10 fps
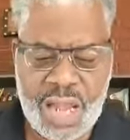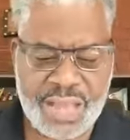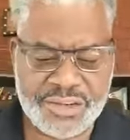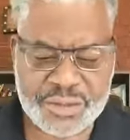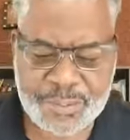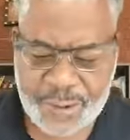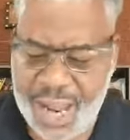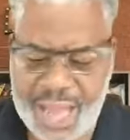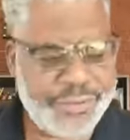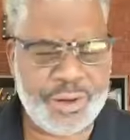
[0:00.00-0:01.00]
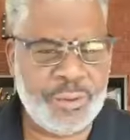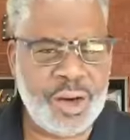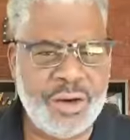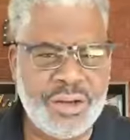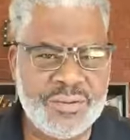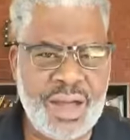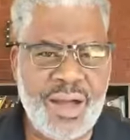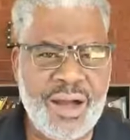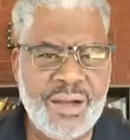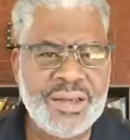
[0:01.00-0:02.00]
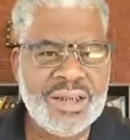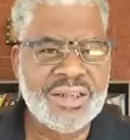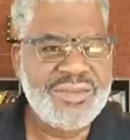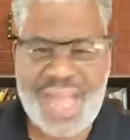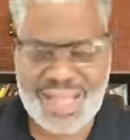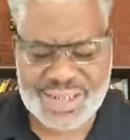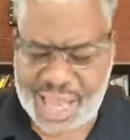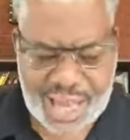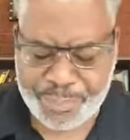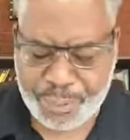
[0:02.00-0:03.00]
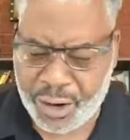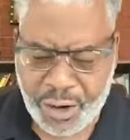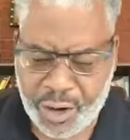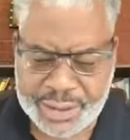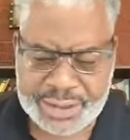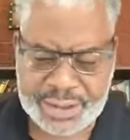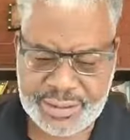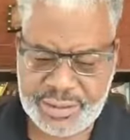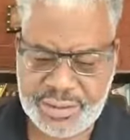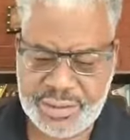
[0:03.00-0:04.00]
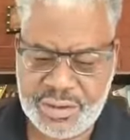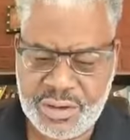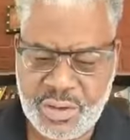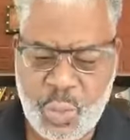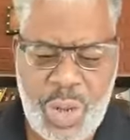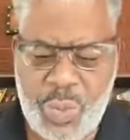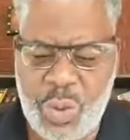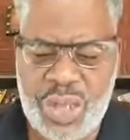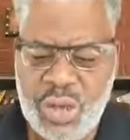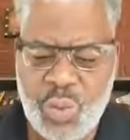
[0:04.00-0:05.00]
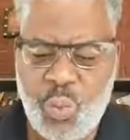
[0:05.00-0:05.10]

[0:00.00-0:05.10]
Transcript: and spread the word of God. That's our priority. We